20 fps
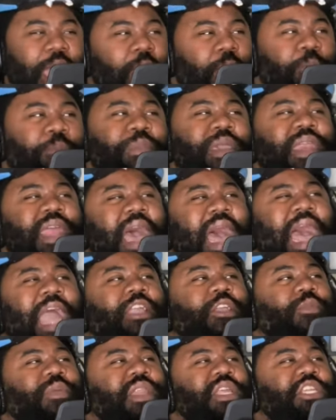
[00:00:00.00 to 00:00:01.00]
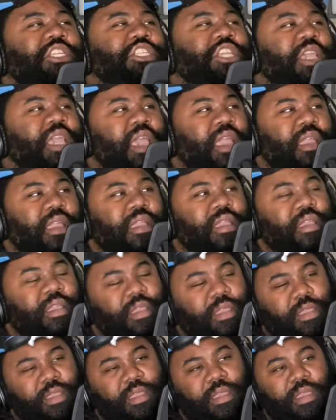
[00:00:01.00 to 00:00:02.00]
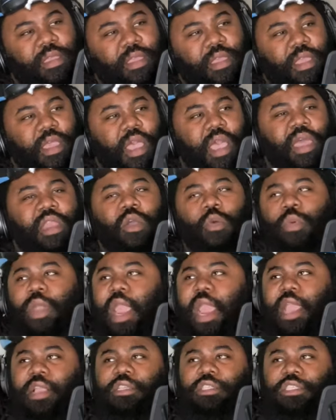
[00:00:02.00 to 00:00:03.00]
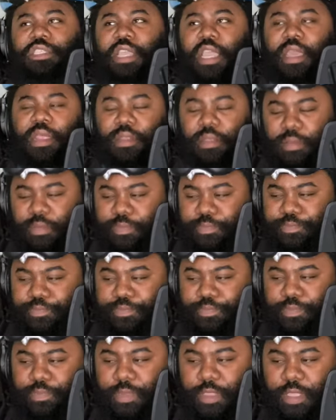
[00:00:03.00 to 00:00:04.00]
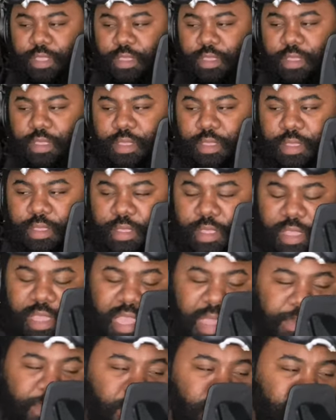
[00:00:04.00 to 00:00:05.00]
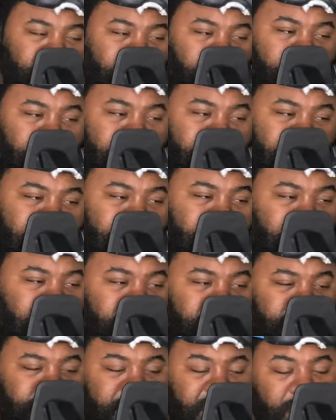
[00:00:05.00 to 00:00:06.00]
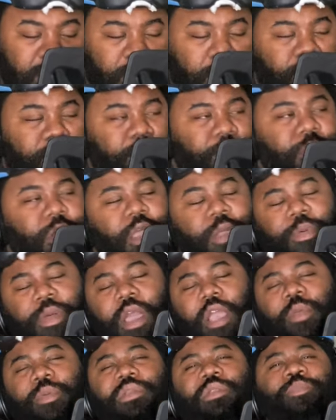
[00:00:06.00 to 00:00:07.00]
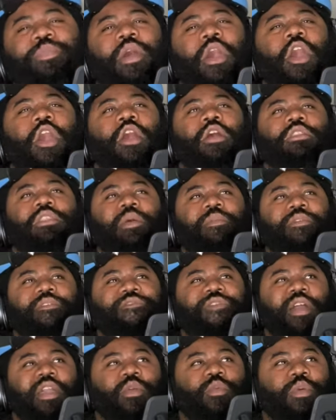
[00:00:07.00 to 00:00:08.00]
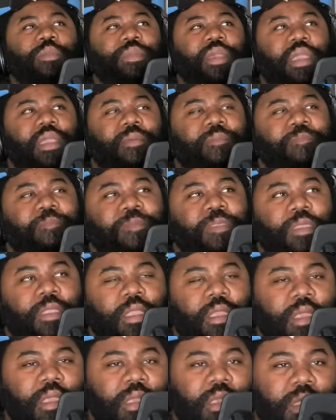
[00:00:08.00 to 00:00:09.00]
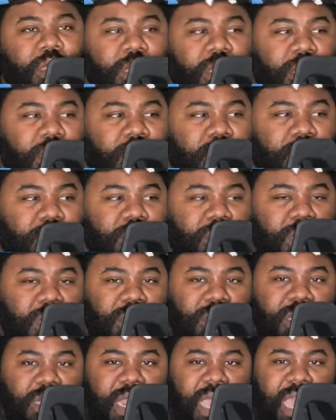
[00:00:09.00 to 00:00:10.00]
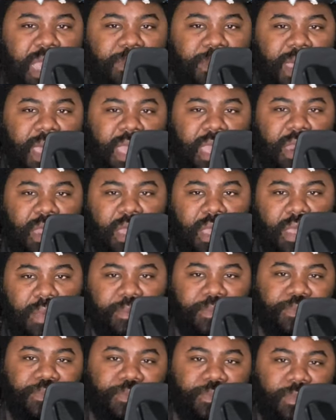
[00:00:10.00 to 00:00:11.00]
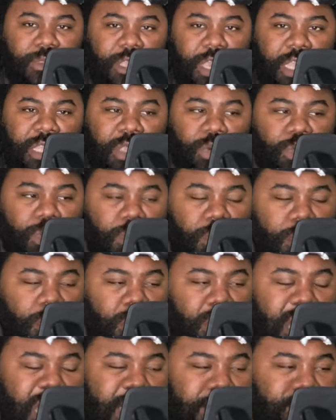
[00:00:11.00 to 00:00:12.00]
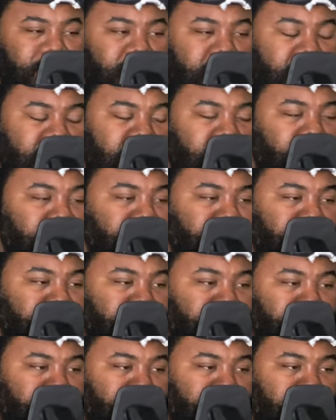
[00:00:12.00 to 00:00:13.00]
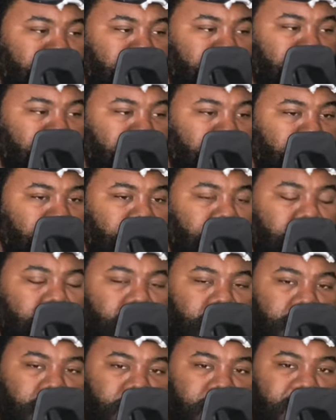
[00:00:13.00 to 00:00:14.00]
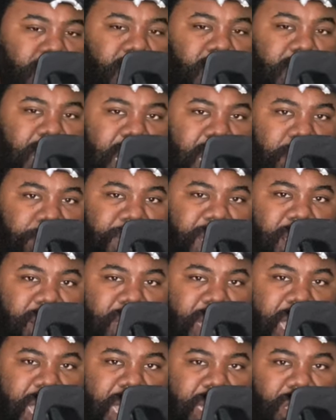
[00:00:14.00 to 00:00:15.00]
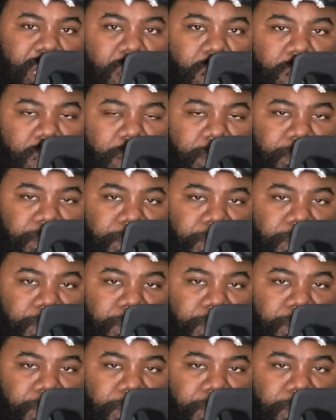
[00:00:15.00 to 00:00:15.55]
Mediocrity shit. Unaware shit. I'm your host, Ed Grenade Got to Austin, Big Cat. Balls up. You fucking with me. Tune in tonight, man. I think we're going to go live tonight. Tune in tonight about 9:30.